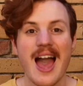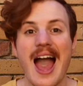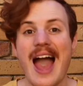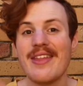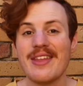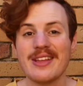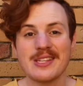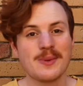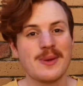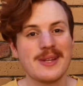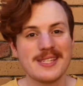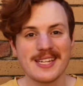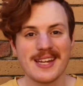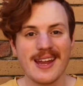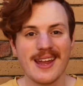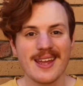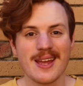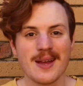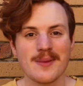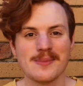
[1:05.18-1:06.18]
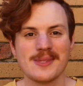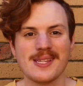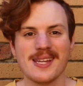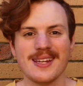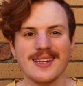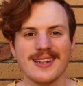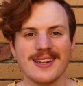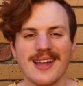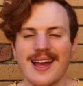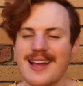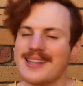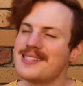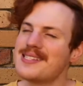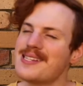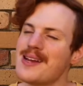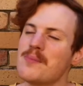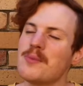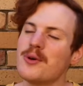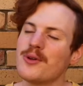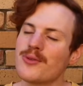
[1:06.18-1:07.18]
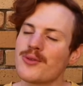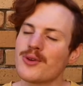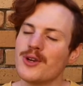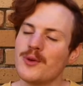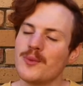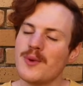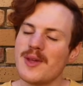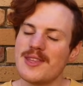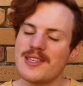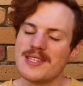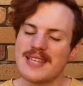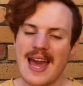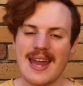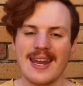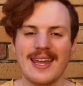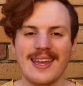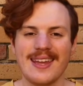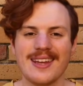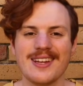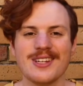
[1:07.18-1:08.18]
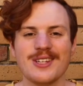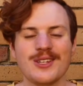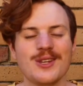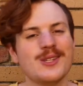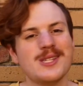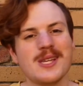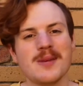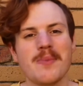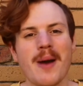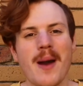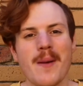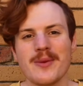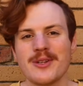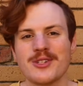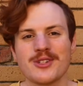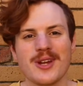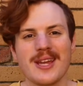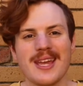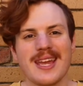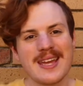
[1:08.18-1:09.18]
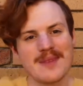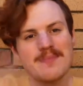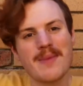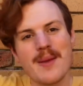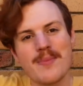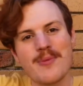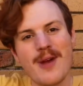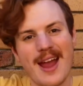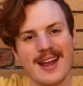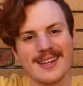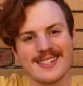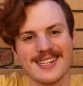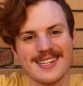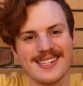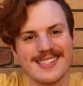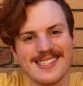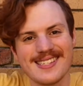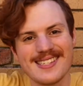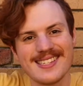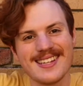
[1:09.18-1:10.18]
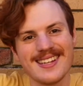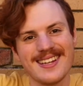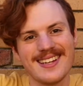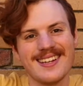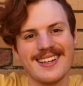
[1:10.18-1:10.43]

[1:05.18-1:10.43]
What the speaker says: And that's where today comes in, a stumble through with Danny, using puppetry in my practice.